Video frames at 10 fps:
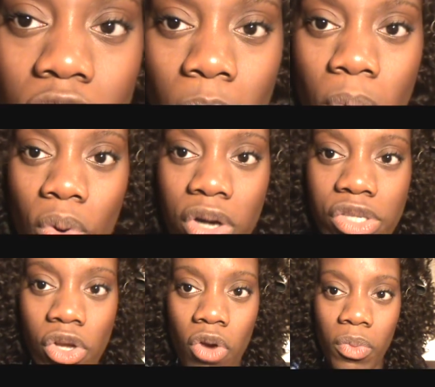Your
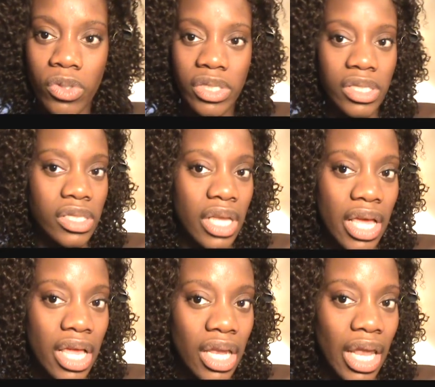pores are almost
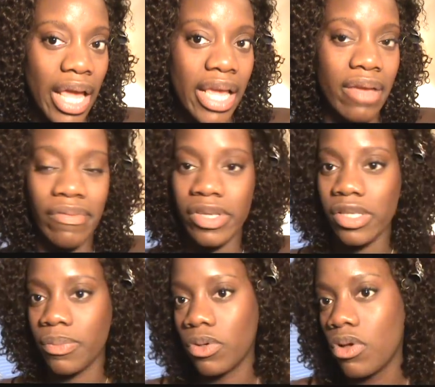like
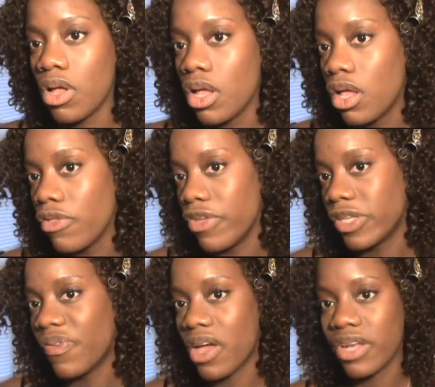invisible.
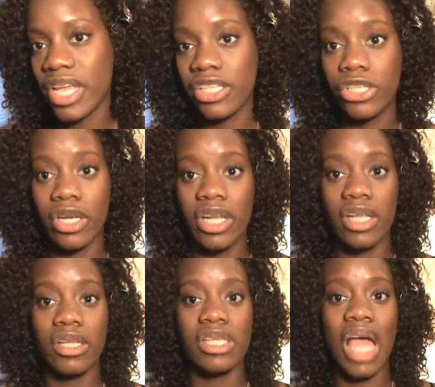This foundation
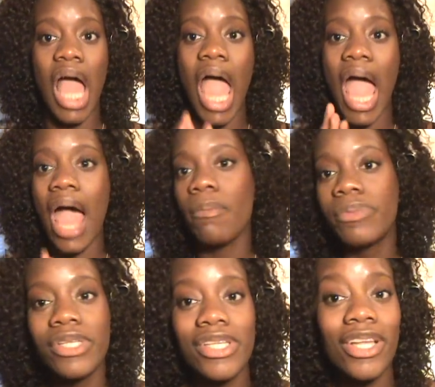is
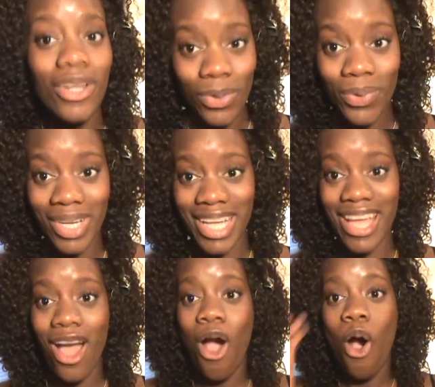
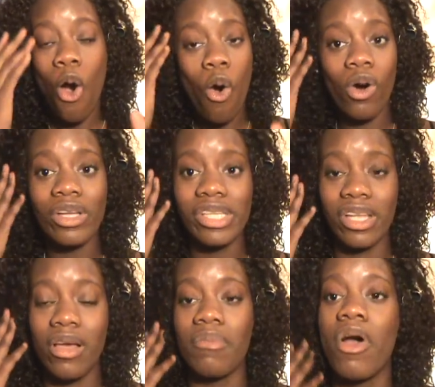absolutely
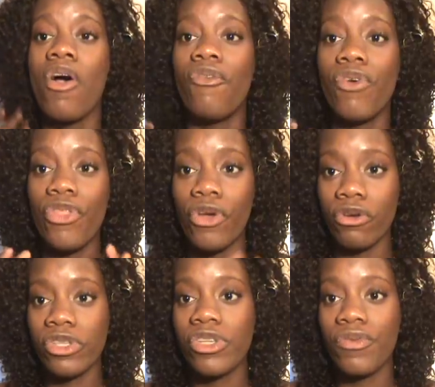awesome for
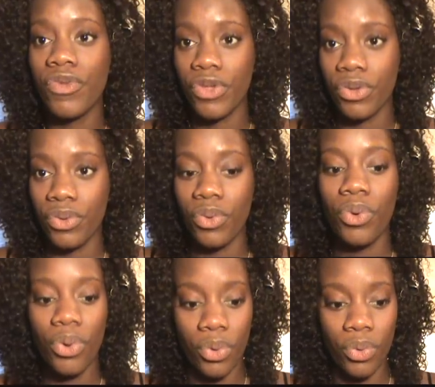those of
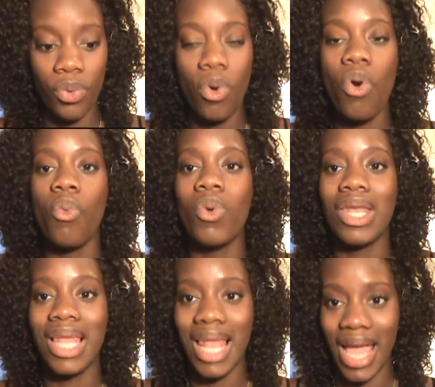you who
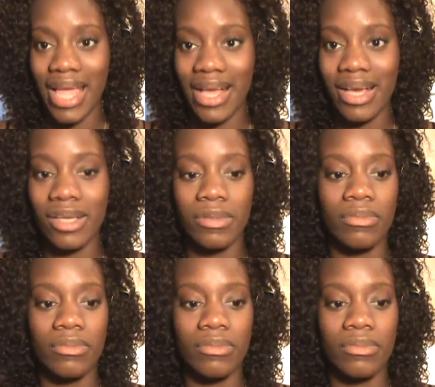would like